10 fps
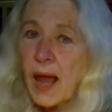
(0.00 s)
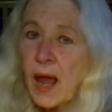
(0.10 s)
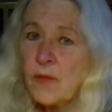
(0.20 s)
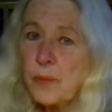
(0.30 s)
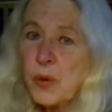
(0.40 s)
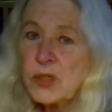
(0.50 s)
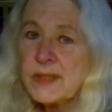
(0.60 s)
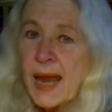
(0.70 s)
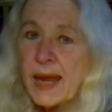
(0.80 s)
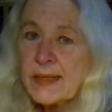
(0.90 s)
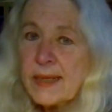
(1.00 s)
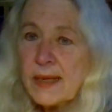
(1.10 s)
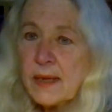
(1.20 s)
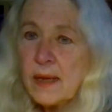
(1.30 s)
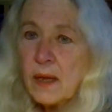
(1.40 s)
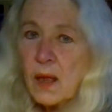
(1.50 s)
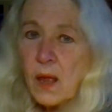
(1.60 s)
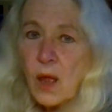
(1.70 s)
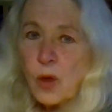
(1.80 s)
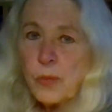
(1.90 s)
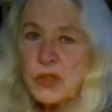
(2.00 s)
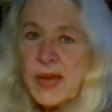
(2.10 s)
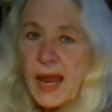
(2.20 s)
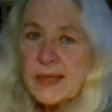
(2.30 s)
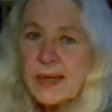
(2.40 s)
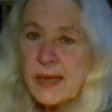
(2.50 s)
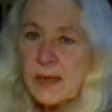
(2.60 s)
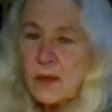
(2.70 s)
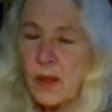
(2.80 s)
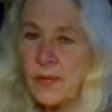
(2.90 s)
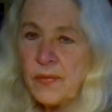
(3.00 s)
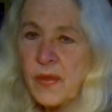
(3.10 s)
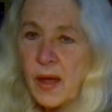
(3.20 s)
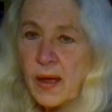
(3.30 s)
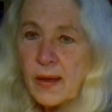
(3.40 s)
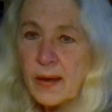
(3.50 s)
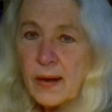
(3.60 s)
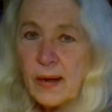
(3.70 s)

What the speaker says: of protecting the